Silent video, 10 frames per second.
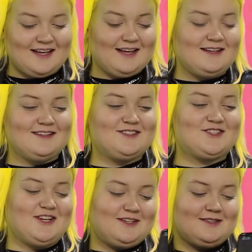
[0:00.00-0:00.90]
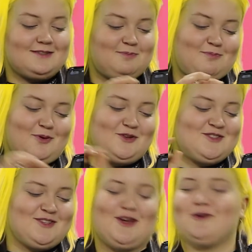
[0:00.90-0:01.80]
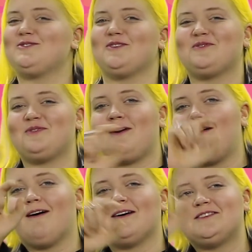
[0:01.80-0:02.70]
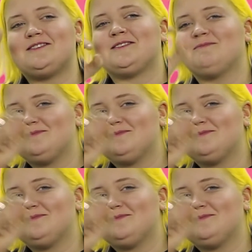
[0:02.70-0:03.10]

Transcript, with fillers: and she just puts loads of hearts.